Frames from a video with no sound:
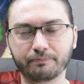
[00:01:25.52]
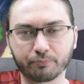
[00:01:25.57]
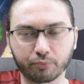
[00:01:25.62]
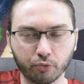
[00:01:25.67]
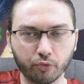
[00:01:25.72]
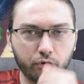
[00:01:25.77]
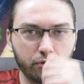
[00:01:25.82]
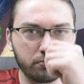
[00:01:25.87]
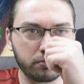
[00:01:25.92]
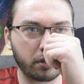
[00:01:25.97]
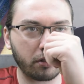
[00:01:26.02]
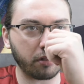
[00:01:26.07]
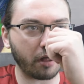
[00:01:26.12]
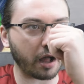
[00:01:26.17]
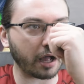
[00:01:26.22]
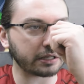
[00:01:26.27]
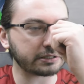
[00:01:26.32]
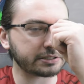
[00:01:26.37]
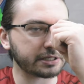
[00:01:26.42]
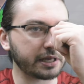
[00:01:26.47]
broom
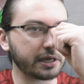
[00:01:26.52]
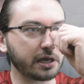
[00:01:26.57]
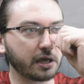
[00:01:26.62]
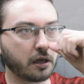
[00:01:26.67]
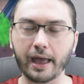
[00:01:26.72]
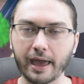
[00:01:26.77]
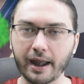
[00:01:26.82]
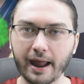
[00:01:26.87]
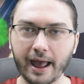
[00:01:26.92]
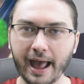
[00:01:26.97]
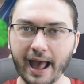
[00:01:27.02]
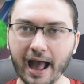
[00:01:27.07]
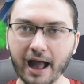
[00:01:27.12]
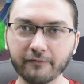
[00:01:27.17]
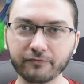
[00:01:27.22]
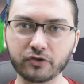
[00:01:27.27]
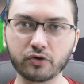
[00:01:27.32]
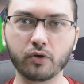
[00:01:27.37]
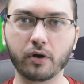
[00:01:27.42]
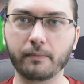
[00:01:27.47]
closet, and I
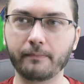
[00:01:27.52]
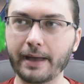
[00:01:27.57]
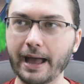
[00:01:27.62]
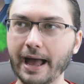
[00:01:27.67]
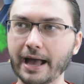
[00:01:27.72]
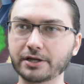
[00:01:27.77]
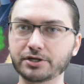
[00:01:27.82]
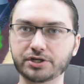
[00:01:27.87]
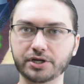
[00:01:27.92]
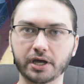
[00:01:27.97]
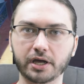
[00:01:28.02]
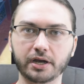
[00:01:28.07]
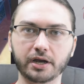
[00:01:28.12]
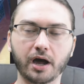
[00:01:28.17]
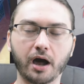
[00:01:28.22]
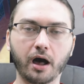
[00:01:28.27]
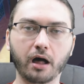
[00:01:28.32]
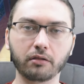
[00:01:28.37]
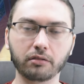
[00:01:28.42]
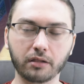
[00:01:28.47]
have to imagine
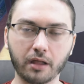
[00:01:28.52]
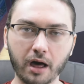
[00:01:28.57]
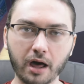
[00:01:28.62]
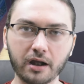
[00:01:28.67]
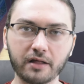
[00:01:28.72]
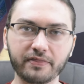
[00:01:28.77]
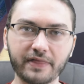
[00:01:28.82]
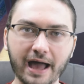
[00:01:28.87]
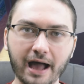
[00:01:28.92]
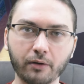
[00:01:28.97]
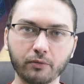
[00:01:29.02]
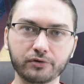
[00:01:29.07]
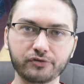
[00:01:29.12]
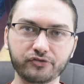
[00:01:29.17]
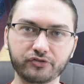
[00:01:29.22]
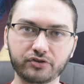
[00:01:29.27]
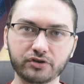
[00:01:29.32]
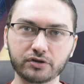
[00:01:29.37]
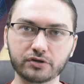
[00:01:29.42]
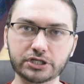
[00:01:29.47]
a lot of that
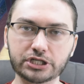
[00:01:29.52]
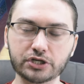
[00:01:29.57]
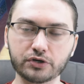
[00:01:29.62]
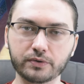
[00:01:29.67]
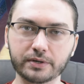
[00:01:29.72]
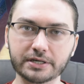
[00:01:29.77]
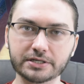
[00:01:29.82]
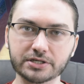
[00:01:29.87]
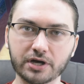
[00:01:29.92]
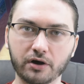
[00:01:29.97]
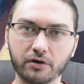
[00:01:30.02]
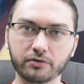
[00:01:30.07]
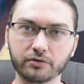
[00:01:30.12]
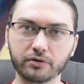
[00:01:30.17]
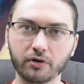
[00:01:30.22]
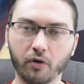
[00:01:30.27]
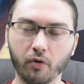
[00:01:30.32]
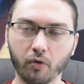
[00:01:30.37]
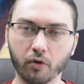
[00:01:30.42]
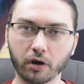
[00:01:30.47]
was due to his
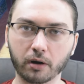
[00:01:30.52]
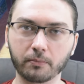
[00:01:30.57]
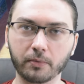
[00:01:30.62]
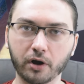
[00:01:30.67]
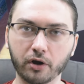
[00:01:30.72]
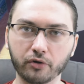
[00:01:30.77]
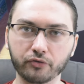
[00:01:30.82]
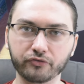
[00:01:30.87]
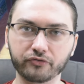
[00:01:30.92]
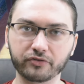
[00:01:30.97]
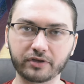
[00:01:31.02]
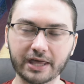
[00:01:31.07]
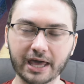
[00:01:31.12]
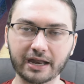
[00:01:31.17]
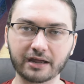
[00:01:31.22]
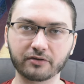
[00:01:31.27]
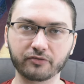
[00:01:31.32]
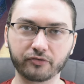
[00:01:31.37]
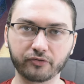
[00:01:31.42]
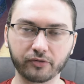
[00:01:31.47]
own hormones
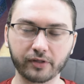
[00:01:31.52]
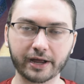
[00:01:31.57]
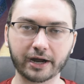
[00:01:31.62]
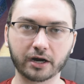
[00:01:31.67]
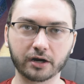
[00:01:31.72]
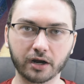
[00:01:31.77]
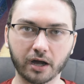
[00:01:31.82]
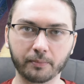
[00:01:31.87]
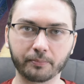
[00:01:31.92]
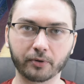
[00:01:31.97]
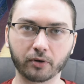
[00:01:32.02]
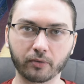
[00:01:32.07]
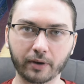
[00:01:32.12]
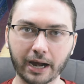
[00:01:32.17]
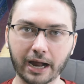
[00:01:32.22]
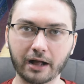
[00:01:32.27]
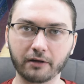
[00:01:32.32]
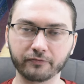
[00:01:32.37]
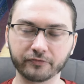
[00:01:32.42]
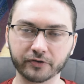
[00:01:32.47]
getting flared up
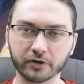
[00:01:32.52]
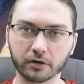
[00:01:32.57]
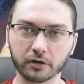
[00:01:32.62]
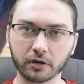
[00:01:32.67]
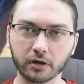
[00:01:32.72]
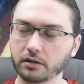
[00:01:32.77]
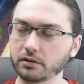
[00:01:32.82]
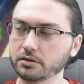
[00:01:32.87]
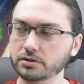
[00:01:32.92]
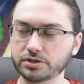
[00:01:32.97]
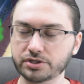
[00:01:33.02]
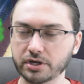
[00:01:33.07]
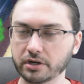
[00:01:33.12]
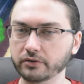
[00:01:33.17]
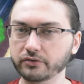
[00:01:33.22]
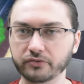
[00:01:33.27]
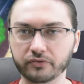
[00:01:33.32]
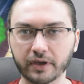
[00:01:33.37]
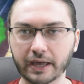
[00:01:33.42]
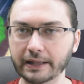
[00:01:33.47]
around her. The
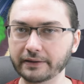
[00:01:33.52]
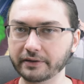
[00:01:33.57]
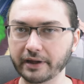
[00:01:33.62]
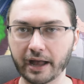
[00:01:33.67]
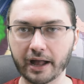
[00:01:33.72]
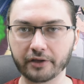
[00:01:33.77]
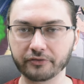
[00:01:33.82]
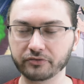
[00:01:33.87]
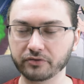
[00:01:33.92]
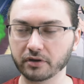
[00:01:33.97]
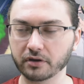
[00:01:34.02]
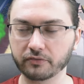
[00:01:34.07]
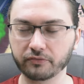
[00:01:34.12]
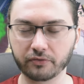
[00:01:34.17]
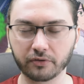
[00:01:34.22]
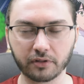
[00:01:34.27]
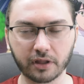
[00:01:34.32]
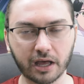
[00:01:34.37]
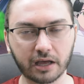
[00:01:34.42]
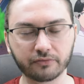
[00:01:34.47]
show's fantastic.
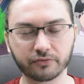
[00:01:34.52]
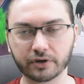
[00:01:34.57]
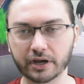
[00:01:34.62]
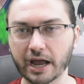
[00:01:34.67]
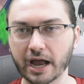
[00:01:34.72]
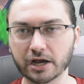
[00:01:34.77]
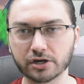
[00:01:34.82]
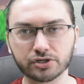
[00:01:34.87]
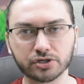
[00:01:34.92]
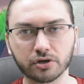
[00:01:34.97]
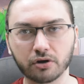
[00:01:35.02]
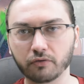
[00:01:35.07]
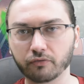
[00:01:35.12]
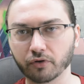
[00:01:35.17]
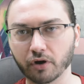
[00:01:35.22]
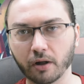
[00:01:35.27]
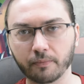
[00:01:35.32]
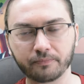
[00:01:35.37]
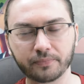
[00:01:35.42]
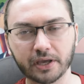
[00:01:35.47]
Full live reaction
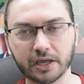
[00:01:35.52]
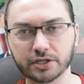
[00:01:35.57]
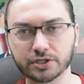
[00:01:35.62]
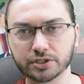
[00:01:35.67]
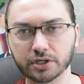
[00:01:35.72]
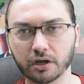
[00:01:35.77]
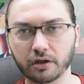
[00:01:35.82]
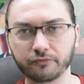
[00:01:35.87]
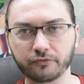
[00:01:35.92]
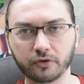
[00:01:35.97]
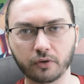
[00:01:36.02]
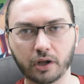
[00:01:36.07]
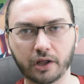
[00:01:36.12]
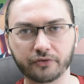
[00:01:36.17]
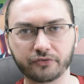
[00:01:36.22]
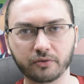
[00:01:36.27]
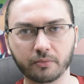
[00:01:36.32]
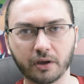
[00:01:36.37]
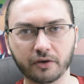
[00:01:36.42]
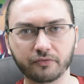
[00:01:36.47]
over on Patreon. If you
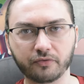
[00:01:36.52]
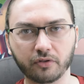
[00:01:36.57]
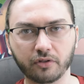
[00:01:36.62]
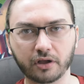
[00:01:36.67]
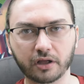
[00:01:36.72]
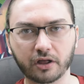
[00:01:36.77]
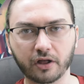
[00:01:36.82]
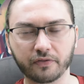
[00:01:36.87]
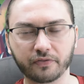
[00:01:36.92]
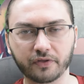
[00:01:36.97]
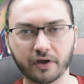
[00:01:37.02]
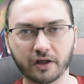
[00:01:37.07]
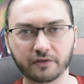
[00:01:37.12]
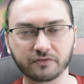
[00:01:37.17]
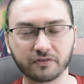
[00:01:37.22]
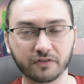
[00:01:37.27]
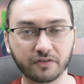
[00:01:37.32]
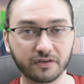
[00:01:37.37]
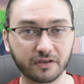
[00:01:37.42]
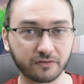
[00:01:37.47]
want to see my full and cut
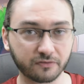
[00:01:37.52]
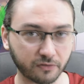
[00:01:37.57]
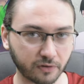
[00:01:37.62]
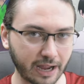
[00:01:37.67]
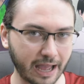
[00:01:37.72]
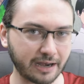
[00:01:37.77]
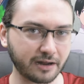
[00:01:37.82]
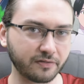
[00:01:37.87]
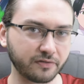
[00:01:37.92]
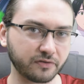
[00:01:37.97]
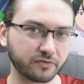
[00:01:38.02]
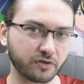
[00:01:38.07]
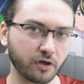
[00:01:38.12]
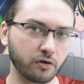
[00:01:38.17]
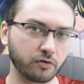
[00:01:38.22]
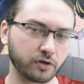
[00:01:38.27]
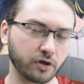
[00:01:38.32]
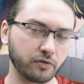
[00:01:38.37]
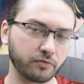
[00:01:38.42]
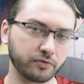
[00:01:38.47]
thought to this or any of these
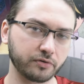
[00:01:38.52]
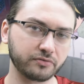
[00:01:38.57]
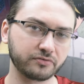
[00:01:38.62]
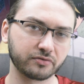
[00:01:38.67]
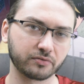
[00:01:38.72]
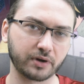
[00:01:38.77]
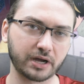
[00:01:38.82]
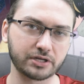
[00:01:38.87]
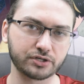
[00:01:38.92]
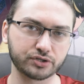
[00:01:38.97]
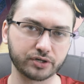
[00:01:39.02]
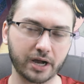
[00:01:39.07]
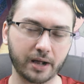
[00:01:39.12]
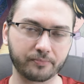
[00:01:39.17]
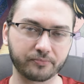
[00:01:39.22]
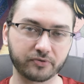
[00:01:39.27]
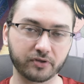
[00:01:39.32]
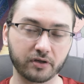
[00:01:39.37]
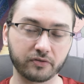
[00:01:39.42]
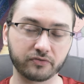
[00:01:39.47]
Go-Go Loser Ranger
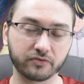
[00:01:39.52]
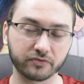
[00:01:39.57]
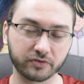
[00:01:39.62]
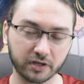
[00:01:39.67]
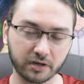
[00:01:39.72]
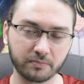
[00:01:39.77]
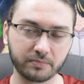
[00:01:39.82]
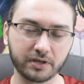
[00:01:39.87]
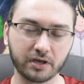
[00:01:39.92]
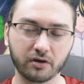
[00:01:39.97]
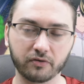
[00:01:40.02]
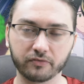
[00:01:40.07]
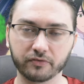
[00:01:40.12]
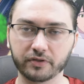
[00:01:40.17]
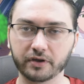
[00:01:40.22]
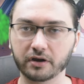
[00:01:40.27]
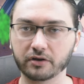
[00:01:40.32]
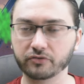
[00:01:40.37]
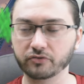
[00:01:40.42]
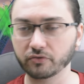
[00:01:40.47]
episodes, it's gonna be over
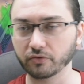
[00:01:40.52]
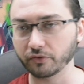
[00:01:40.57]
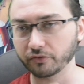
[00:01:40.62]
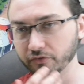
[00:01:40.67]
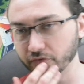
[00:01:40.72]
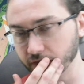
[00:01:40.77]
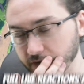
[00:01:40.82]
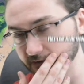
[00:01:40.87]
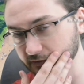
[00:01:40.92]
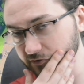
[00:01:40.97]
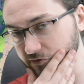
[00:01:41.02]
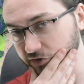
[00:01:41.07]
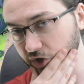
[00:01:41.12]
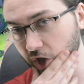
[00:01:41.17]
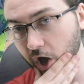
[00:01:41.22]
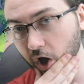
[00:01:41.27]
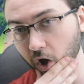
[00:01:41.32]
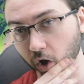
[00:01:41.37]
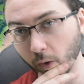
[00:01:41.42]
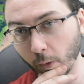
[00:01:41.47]
there exclusively.
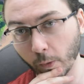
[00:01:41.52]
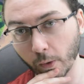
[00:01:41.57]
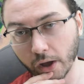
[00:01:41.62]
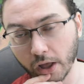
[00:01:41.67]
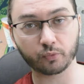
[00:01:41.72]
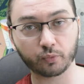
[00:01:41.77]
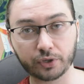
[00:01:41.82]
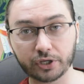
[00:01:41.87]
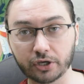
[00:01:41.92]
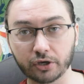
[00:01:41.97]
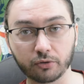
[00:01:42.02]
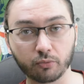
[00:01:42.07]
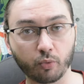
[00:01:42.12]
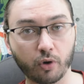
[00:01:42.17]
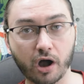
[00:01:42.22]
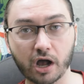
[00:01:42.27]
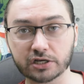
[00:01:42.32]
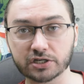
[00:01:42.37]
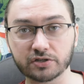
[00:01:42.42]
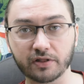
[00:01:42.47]
So we couldn't
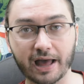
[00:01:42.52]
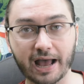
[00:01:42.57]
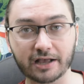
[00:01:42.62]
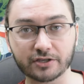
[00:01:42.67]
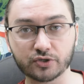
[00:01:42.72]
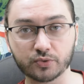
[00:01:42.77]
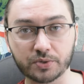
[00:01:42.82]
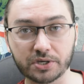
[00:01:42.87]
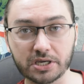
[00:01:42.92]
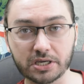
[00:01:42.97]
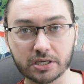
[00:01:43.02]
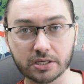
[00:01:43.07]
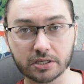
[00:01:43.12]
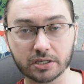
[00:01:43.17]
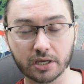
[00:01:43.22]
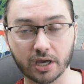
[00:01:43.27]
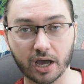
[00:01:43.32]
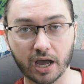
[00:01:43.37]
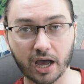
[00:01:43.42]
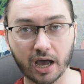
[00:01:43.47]
watch last week.
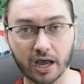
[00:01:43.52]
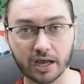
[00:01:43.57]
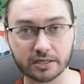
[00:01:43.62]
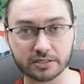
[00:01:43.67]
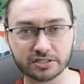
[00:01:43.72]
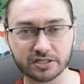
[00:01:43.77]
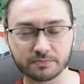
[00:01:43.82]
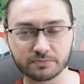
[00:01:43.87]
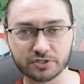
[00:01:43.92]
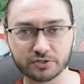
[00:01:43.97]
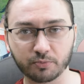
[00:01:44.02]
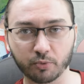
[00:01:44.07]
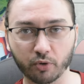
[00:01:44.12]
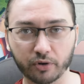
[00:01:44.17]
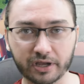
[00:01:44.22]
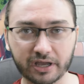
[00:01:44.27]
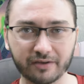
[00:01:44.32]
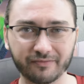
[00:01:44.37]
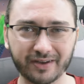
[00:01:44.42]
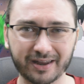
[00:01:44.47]
Some
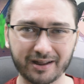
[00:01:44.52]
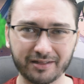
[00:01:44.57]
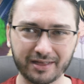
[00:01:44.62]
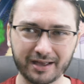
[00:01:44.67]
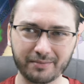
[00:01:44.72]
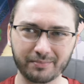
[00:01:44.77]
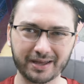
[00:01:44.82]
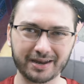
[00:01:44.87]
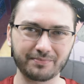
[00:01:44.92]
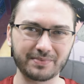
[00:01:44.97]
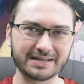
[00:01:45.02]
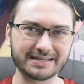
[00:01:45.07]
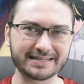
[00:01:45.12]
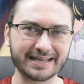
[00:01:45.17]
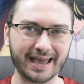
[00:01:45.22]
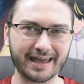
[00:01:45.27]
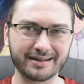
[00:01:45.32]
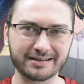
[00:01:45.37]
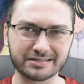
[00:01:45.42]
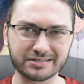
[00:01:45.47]
sporting event, I think it might have been
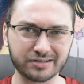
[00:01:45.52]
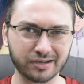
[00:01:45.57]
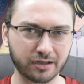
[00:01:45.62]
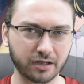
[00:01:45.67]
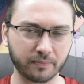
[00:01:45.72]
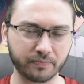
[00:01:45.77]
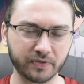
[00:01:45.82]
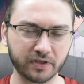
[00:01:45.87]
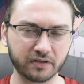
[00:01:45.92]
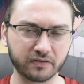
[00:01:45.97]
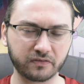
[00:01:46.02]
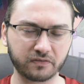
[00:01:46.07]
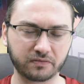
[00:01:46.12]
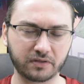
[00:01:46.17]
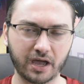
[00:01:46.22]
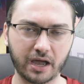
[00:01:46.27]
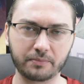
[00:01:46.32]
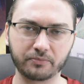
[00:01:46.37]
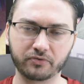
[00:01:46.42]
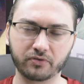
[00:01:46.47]
tennis, took up this
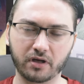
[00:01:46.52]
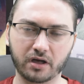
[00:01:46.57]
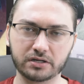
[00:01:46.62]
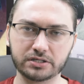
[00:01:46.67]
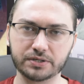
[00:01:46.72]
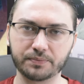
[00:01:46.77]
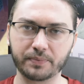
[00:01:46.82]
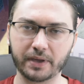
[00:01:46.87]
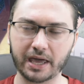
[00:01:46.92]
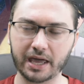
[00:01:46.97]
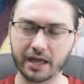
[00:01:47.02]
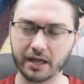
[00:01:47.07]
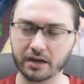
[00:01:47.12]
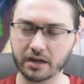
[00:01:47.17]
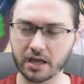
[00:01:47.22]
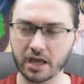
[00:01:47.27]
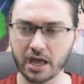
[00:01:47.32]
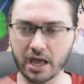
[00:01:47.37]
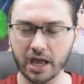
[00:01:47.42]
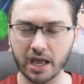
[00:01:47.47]
time slot in
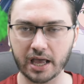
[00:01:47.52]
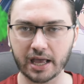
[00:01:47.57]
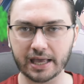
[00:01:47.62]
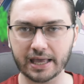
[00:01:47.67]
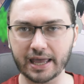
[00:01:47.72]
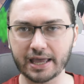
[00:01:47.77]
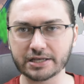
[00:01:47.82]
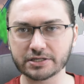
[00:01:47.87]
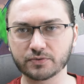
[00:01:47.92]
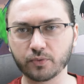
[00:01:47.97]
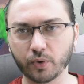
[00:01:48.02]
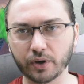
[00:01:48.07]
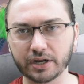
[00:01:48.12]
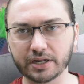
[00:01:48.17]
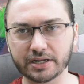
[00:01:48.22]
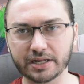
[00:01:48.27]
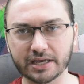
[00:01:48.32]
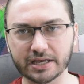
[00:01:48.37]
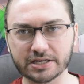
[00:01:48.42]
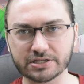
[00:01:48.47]
Japan, is what
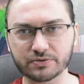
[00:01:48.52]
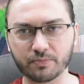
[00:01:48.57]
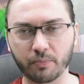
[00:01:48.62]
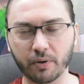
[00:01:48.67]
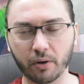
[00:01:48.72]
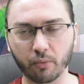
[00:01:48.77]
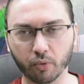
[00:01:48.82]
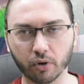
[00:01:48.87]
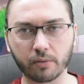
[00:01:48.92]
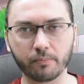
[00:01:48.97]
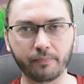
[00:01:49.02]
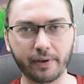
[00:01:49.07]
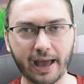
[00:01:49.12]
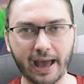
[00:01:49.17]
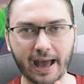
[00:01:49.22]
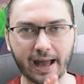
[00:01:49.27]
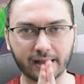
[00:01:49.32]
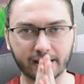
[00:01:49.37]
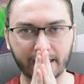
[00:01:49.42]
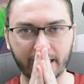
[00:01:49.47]
it is, but we're
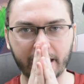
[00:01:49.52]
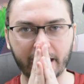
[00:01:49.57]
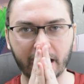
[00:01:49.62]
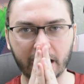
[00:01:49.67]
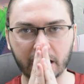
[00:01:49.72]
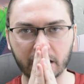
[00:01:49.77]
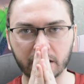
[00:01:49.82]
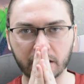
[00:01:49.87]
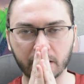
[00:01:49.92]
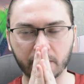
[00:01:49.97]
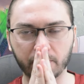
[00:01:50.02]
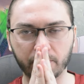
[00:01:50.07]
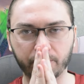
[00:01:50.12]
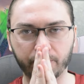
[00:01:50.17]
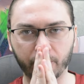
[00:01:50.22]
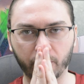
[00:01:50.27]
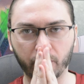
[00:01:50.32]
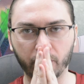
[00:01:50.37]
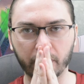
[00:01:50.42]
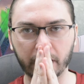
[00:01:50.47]
back, and
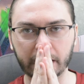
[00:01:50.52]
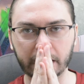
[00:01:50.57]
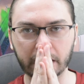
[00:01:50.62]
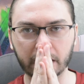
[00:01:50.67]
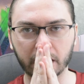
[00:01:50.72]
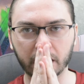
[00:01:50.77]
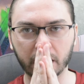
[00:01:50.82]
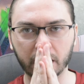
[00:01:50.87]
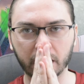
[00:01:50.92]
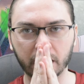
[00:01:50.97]
boy,